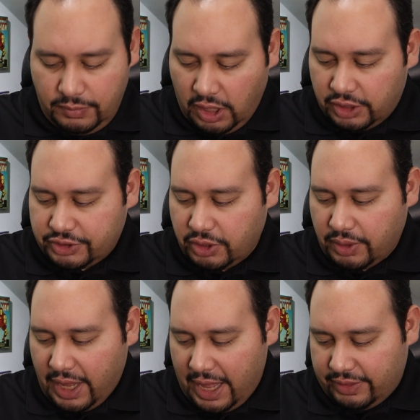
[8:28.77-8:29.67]
Also
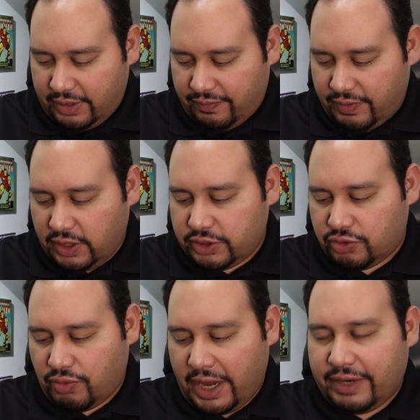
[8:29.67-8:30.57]
got the
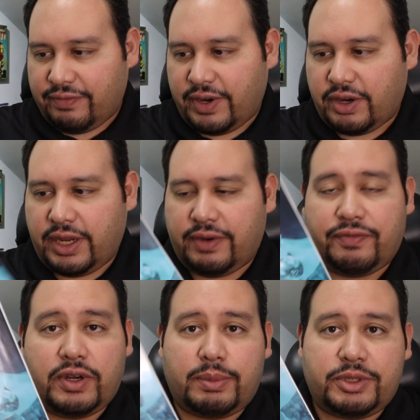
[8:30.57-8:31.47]
Villain's Reign variant
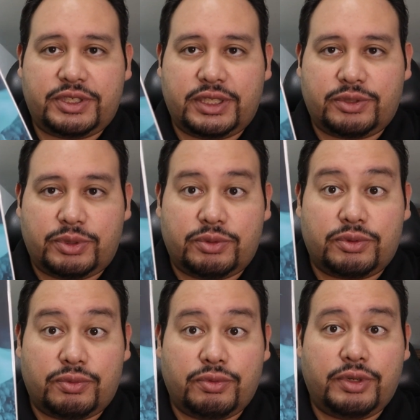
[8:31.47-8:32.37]
for #6, which
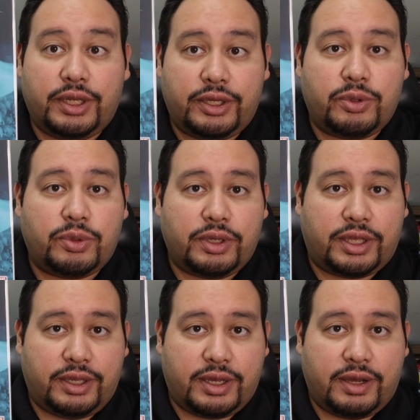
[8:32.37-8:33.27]
was a really cool
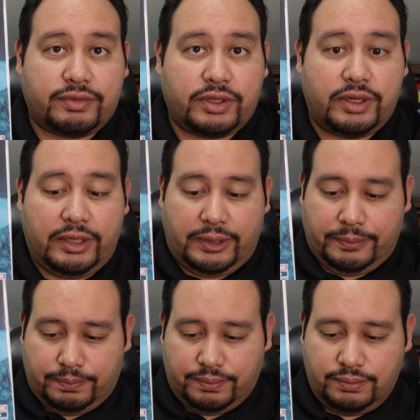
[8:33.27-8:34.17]
looking cover,
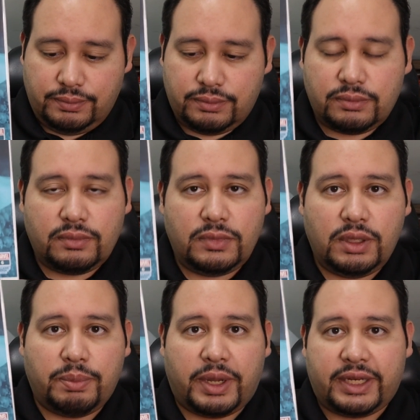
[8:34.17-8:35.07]

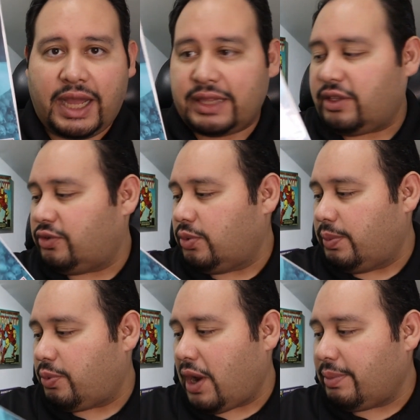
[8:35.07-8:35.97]
but got this
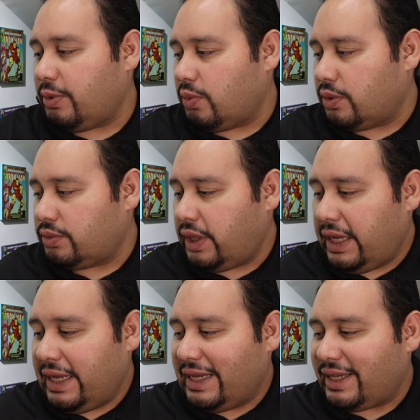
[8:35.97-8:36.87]
one. Probably won't
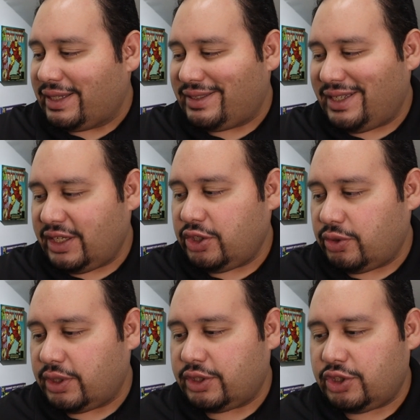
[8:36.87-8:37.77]

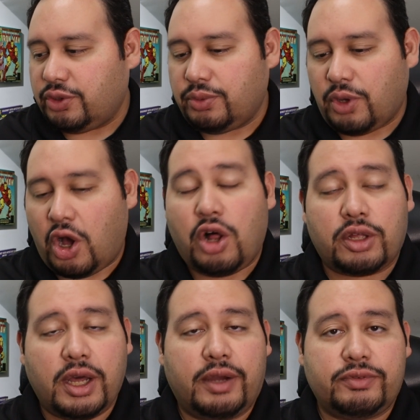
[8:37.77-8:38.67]
continue to do all
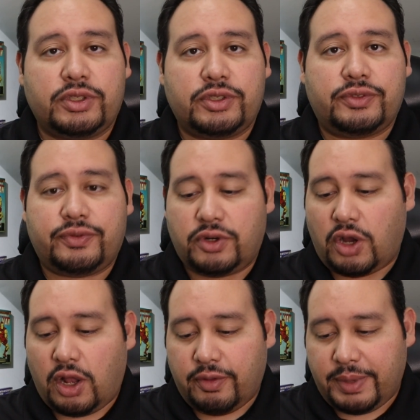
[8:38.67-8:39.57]
covers for
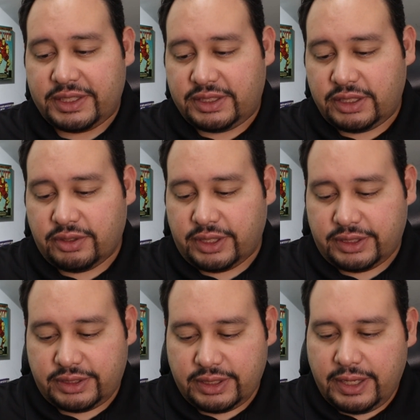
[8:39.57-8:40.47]
all of my
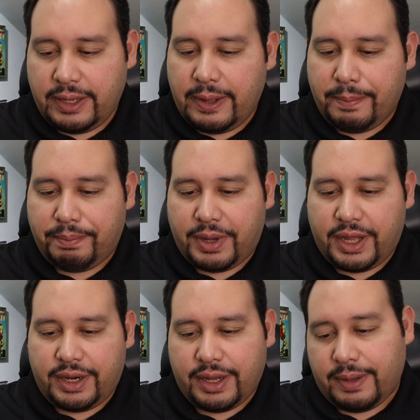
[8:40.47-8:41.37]
series,
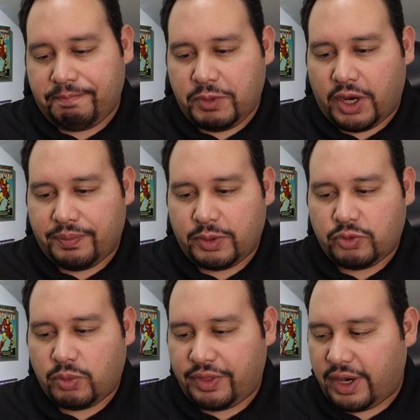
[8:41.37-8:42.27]
but it
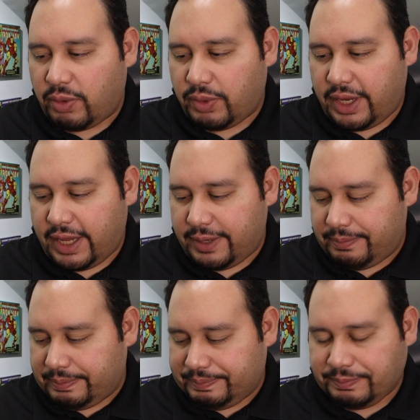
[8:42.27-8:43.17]
was one that I went ahead
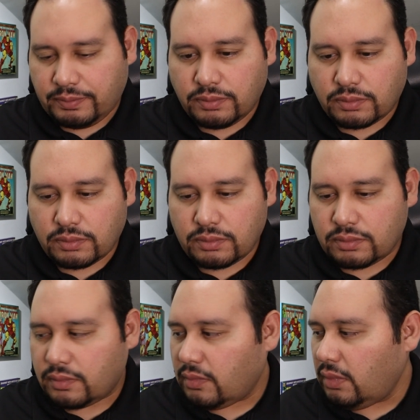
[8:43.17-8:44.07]

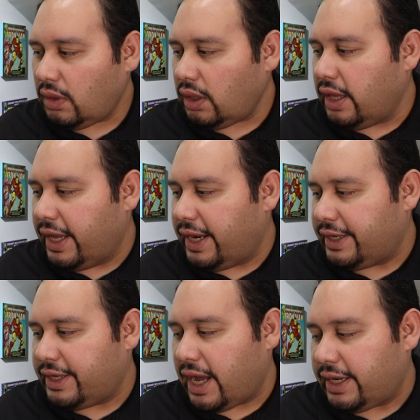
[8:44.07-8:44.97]
and
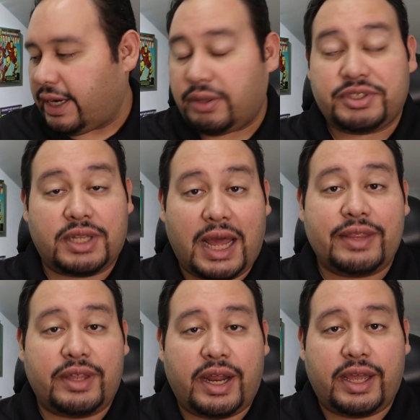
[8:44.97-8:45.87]
had gotten, and I was
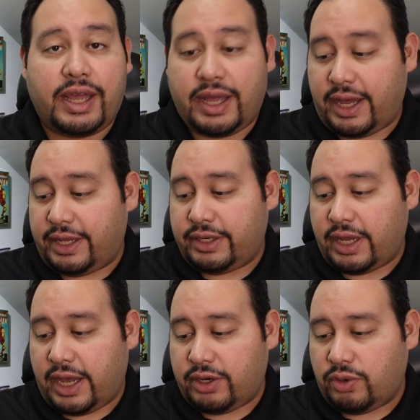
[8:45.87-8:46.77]
glad that
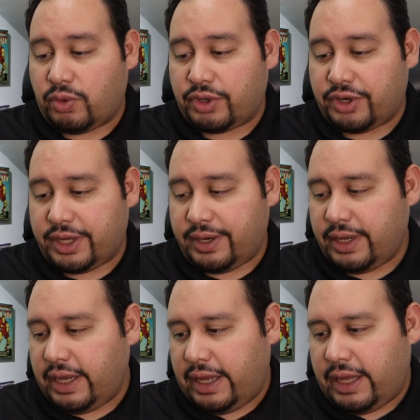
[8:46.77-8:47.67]
I had ordered it.
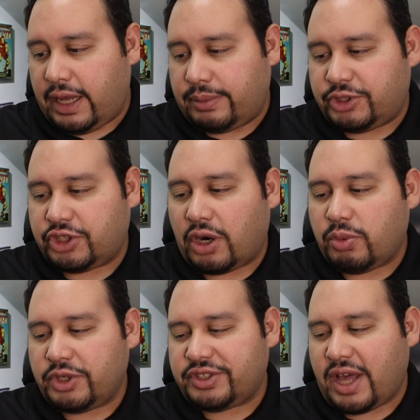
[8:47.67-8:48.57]
Star
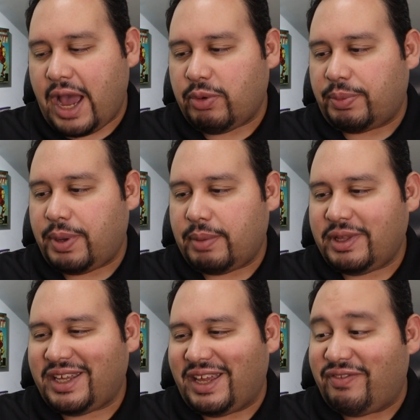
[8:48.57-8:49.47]
Wars The High
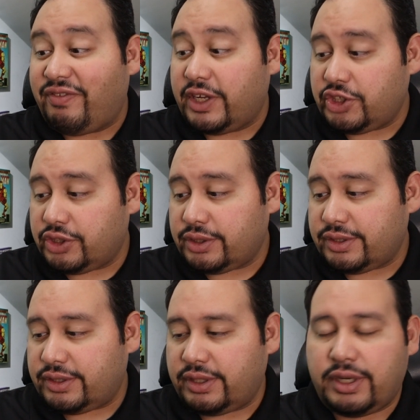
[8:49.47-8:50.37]
Republic
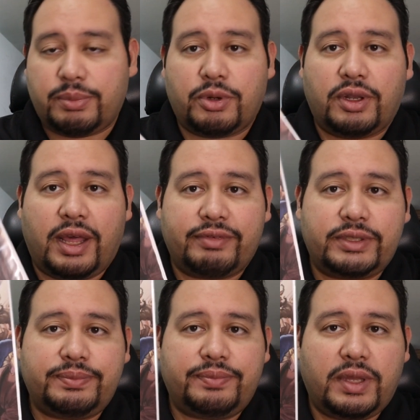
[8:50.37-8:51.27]
Adventures #11.